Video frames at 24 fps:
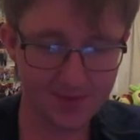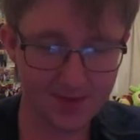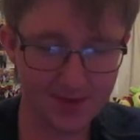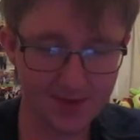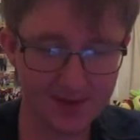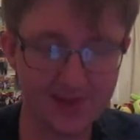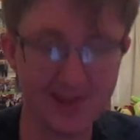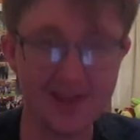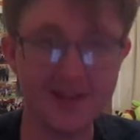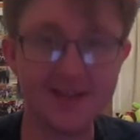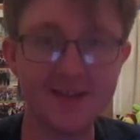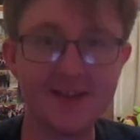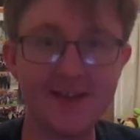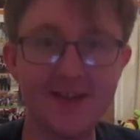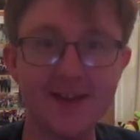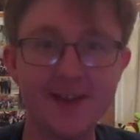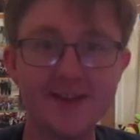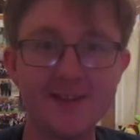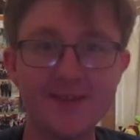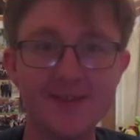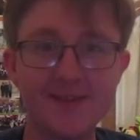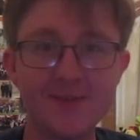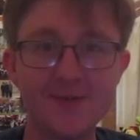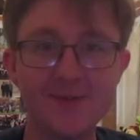let's get
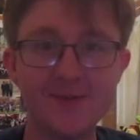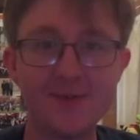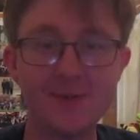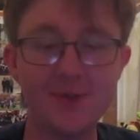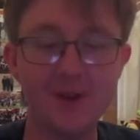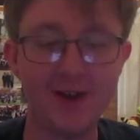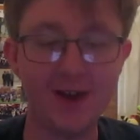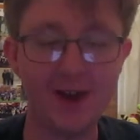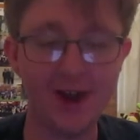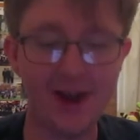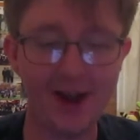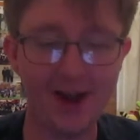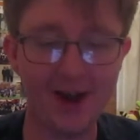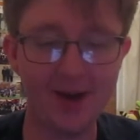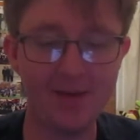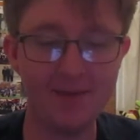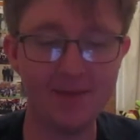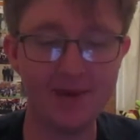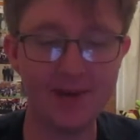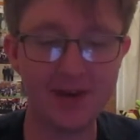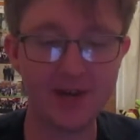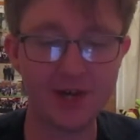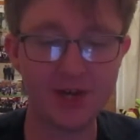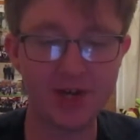into how
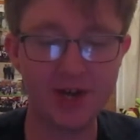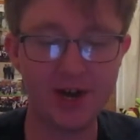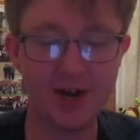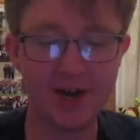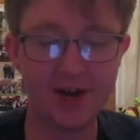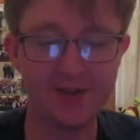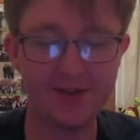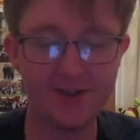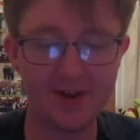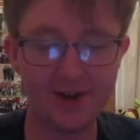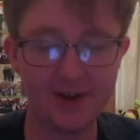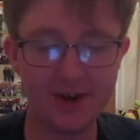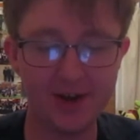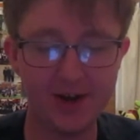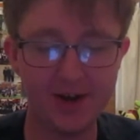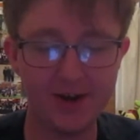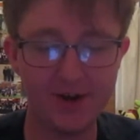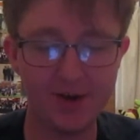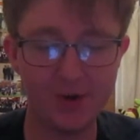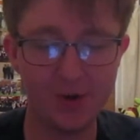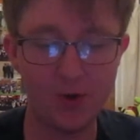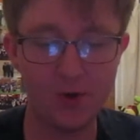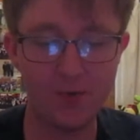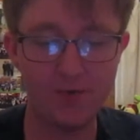many shinies I
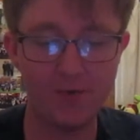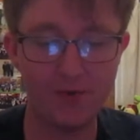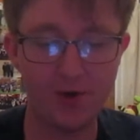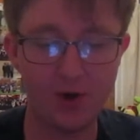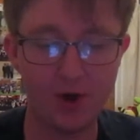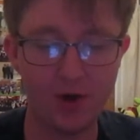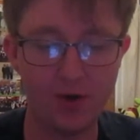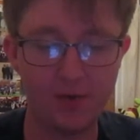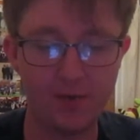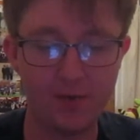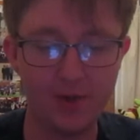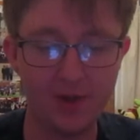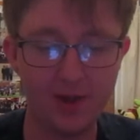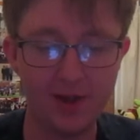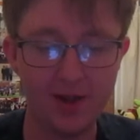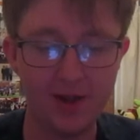got overall.